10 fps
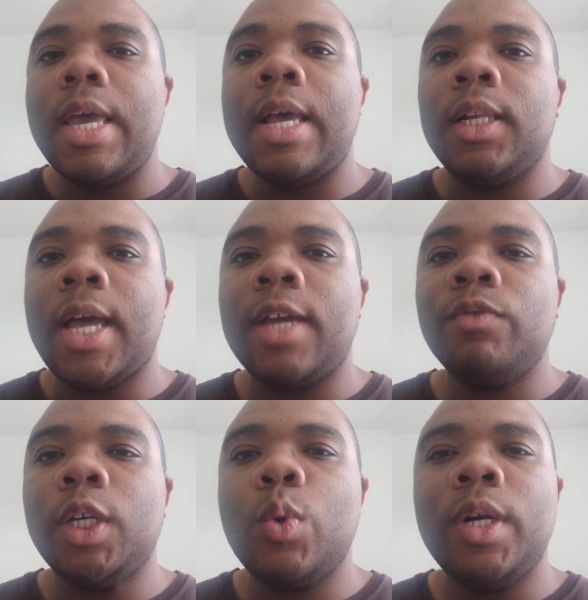And lack
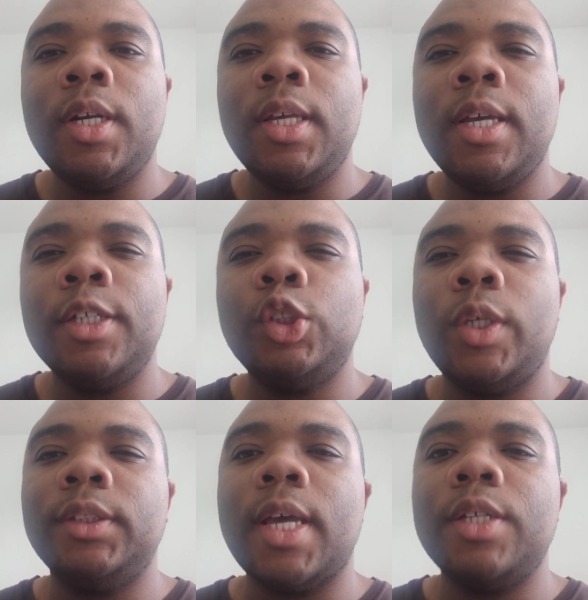of liquidity hinders
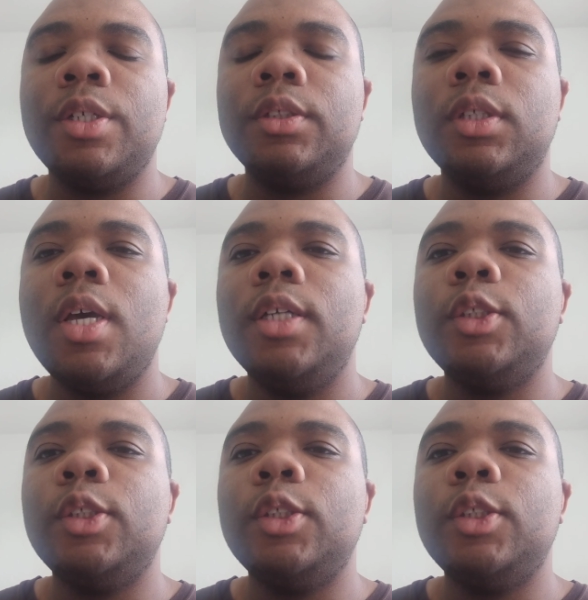transactions.